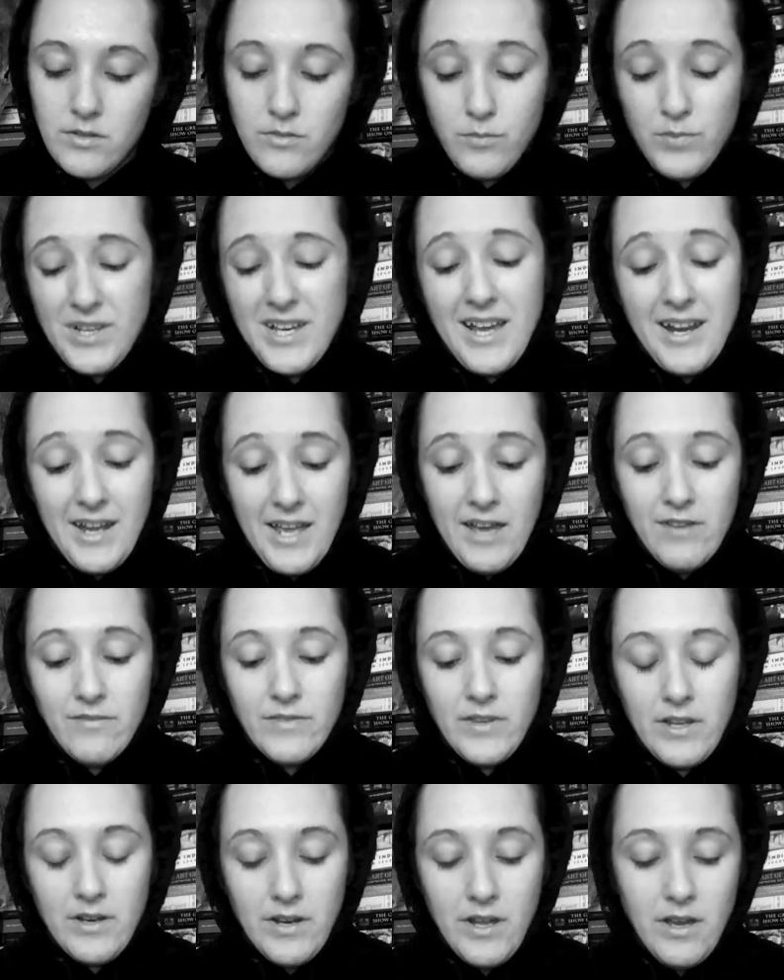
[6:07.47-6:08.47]
we kind of have
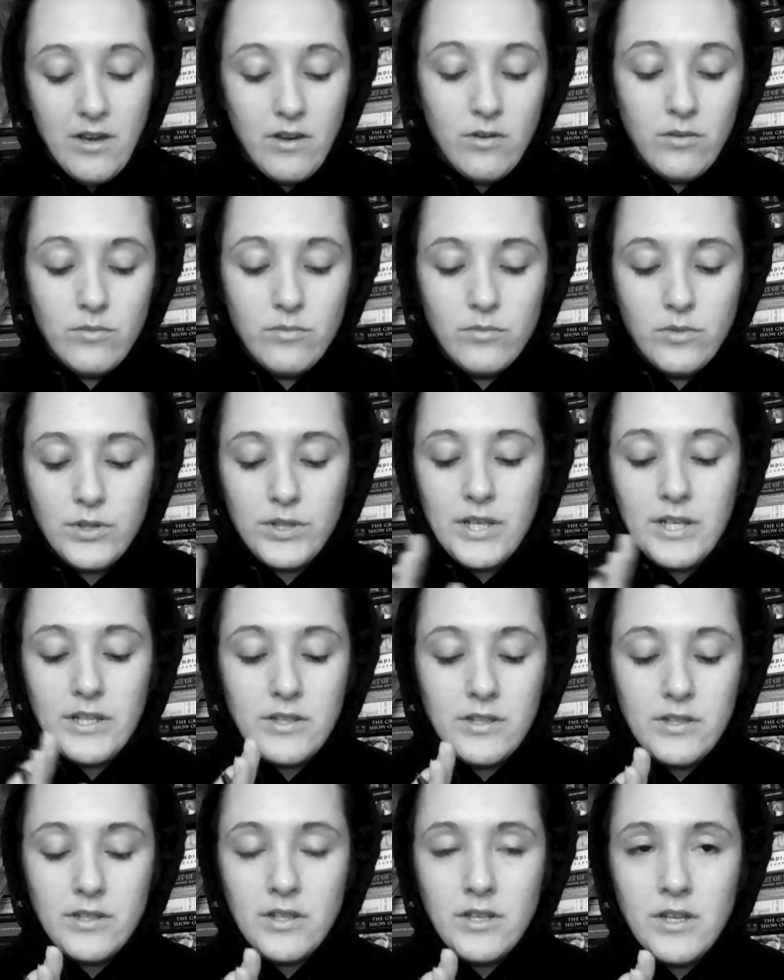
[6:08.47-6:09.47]
that now. Look at